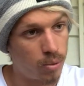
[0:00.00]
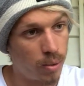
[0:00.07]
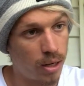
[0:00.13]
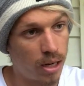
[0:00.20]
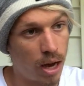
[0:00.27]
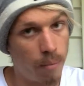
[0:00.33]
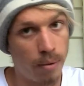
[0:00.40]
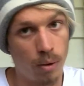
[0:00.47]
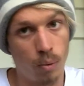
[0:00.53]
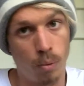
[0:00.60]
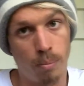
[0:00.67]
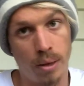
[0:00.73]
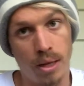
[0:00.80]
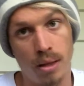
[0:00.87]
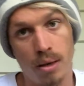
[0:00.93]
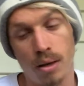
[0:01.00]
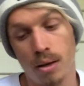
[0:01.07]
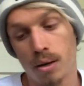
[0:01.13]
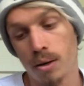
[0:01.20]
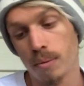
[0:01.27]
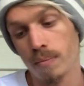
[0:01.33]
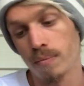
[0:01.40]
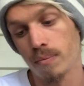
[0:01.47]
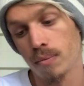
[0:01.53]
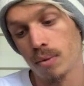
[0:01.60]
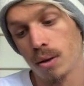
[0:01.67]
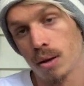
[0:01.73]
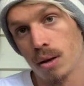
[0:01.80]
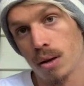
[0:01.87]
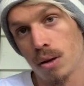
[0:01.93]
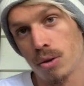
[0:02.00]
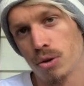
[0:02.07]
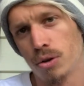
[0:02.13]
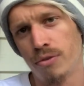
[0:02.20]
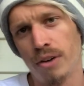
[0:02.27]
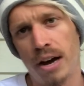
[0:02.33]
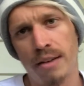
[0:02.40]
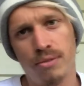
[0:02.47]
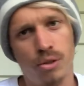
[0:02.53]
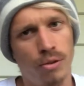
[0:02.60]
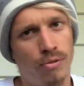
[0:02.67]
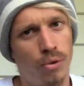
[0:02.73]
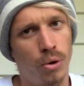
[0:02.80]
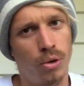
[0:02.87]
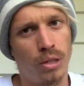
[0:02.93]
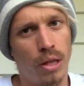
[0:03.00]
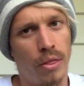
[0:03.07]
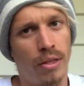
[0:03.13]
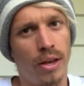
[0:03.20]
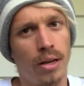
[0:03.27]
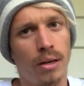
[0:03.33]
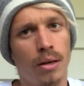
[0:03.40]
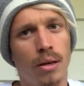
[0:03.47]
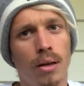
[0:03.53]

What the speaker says: coming will be the 2 5s, 2 4s, I think.